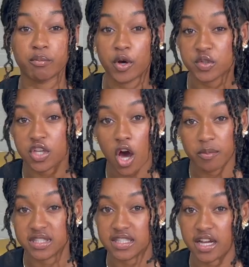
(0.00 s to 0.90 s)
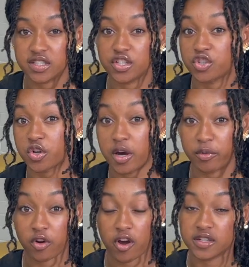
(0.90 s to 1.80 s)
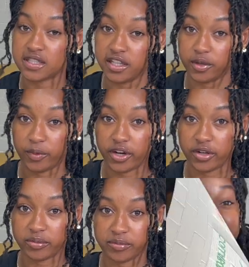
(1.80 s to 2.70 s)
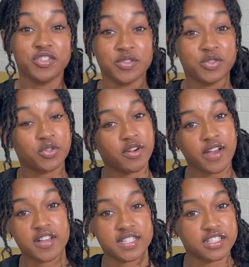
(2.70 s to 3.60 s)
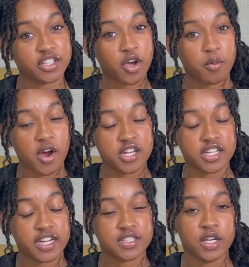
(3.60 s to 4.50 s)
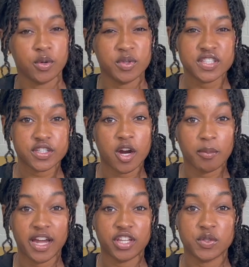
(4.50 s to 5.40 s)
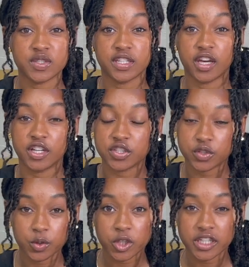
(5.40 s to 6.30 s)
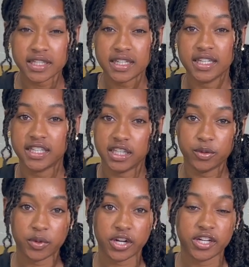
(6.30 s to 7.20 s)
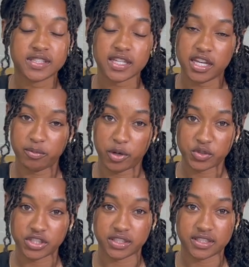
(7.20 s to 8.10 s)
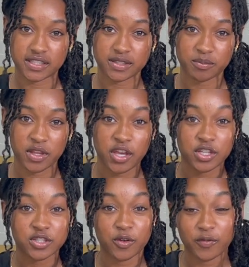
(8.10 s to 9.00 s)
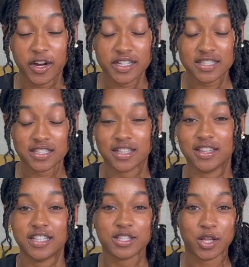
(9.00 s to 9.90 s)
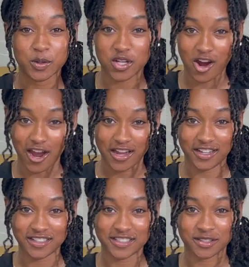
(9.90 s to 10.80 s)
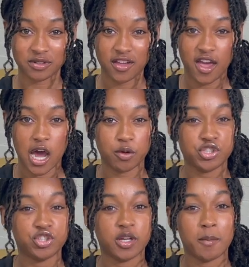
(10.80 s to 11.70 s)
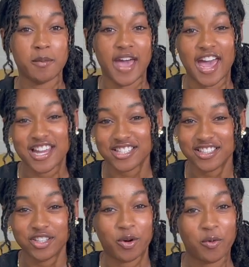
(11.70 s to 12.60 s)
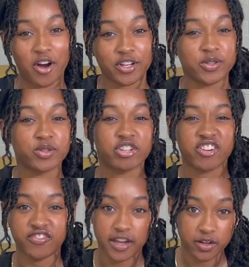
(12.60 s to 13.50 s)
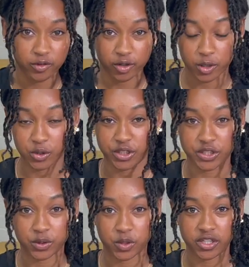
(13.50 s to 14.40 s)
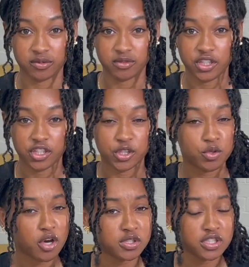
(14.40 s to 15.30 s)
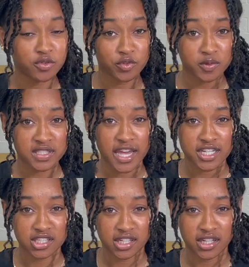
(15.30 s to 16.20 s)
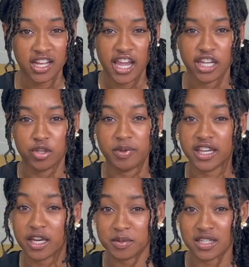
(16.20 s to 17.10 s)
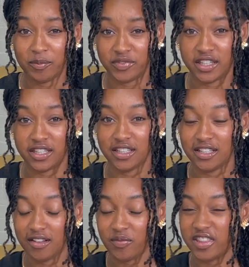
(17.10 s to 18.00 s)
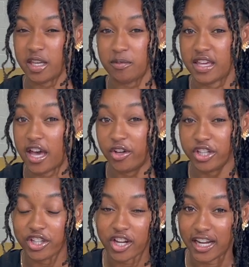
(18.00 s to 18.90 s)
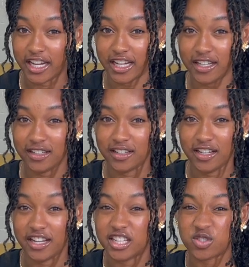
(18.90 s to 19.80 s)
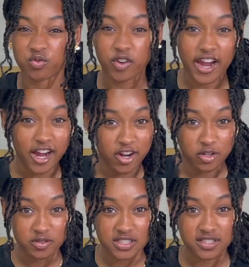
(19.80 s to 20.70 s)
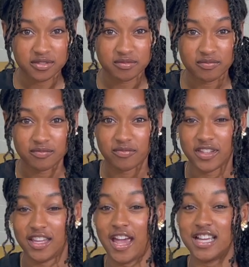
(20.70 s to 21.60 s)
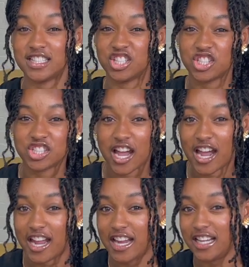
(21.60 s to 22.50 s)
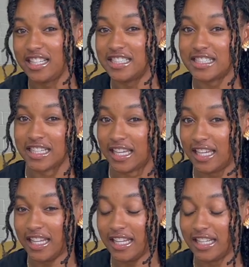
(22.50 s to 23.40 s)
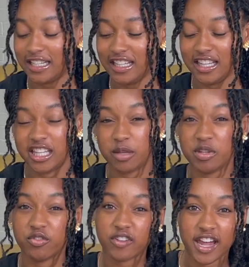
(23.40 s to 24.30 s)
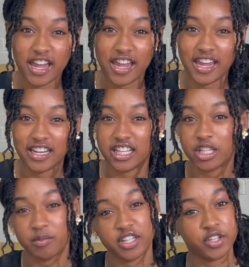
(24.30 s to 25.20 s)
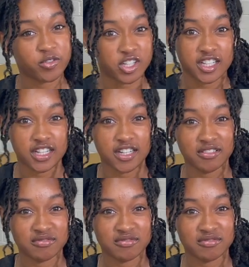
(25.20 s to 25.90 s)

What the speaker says: most common sounds that you'll come across in a word. To introduce short vowels to Decode Project, we start by using a story, keywords, and motions. So first, let's close our eyes. I want you to imagine you're walking through your favorite grocery store. You go to the fruit section and you pick up something. It can be held in your hand. It's round. It has a shiny skin. It can be red. It could be green.